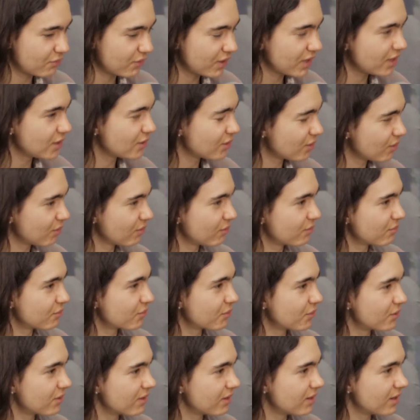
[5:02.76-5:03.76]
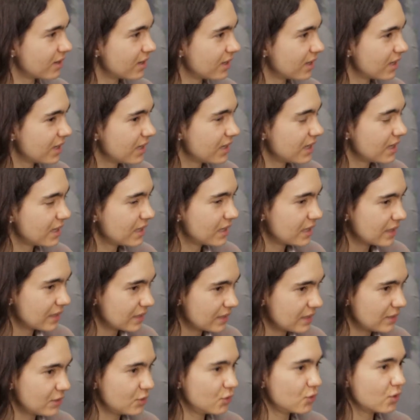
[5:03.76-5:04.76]
vehicle for
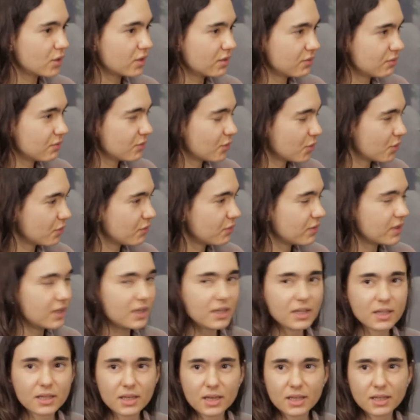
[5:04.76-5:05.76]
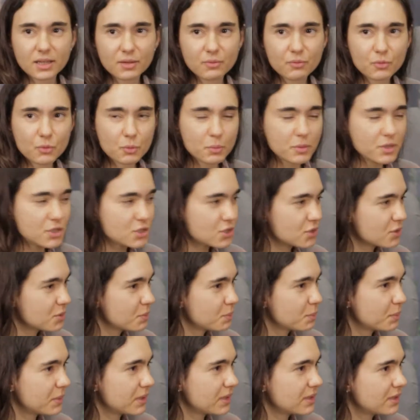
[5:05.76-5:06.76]
conveying like
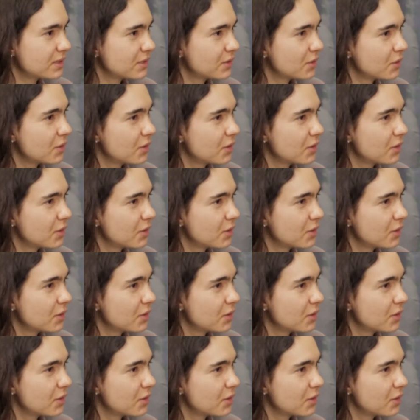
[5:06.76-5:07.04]
information. But